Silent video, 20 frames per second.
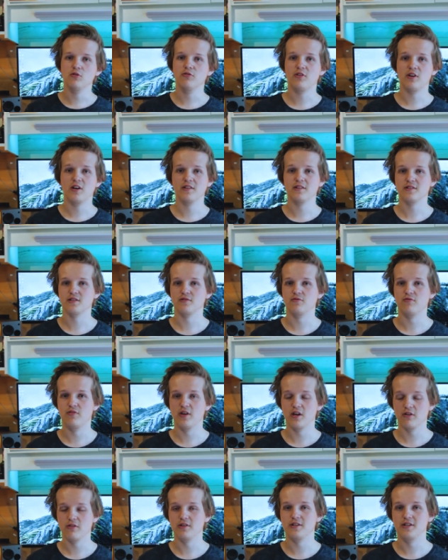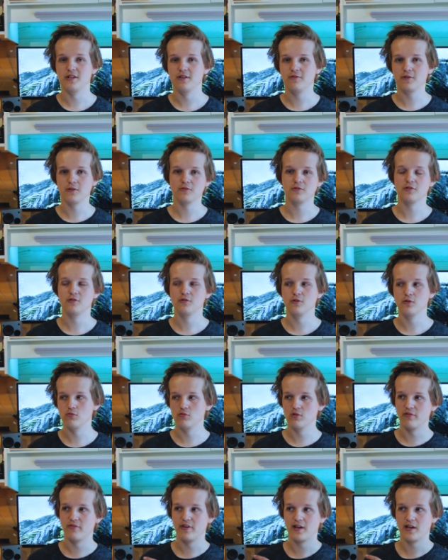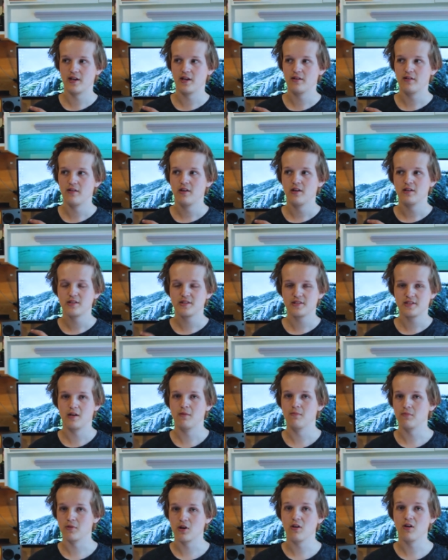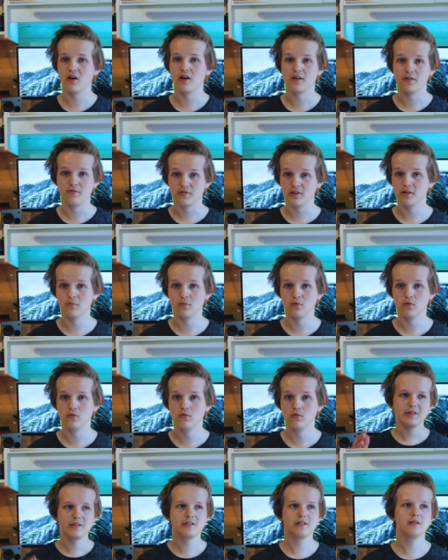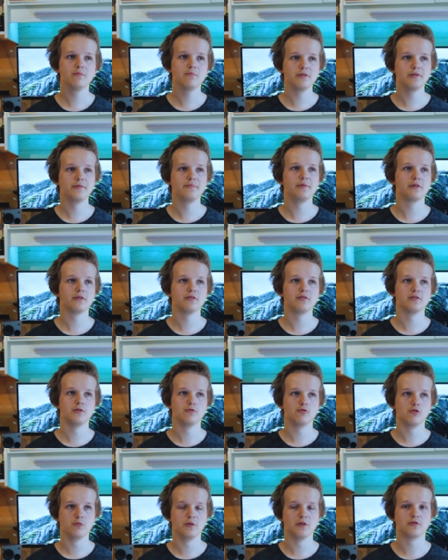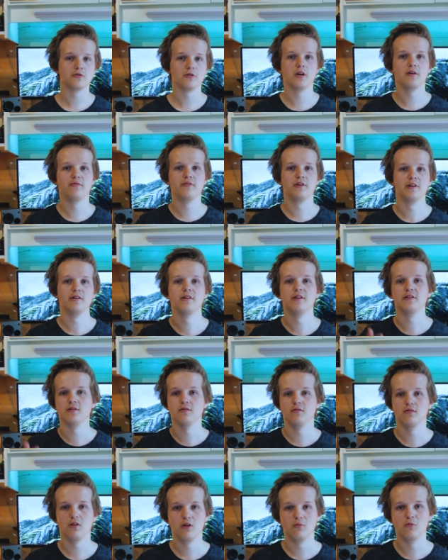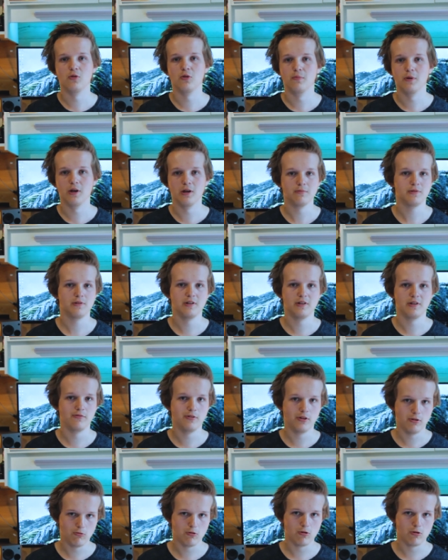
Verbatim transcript: find this is very difficult to do without some kind of gimbal simply because you will be driving and there's a lot more bumps than if you're